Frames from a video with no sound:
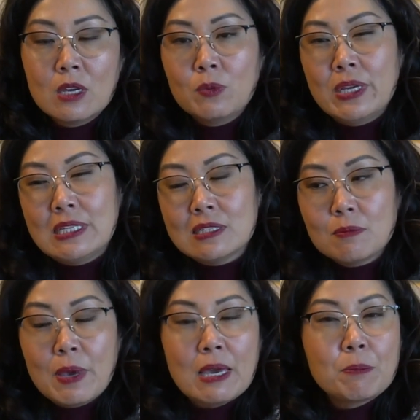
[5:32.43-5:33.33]
We
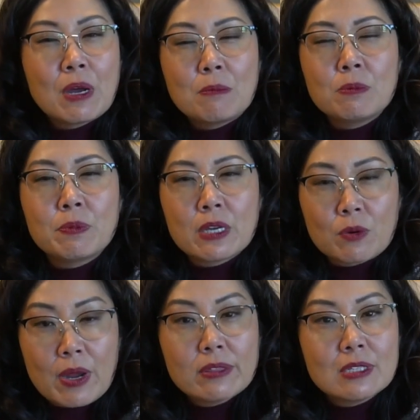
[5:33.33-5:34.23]
anticipate probably
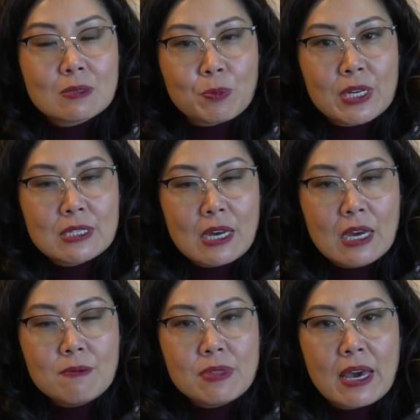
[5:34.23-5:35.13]
around the
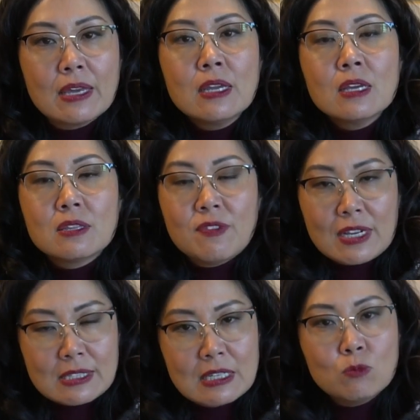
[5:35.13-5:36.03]
springtime that the
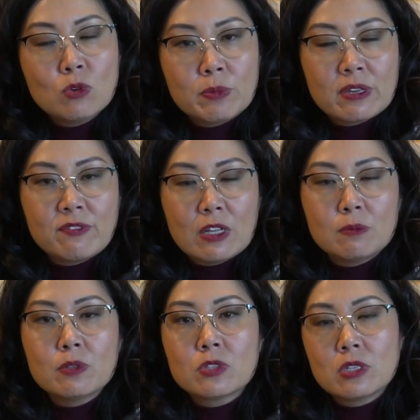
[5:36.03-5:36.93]
vaccine vaccine will be
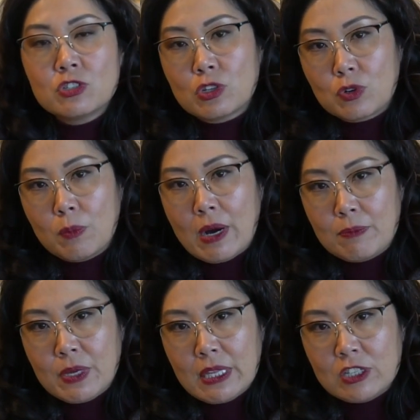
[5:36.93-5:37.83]
available to the general
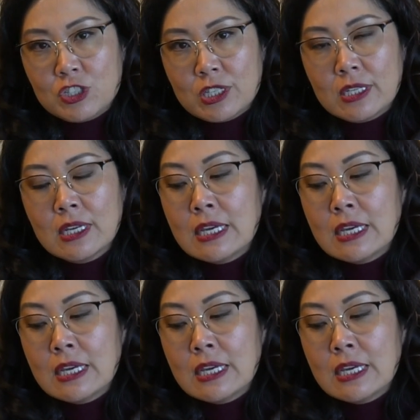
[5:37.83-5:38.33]
population.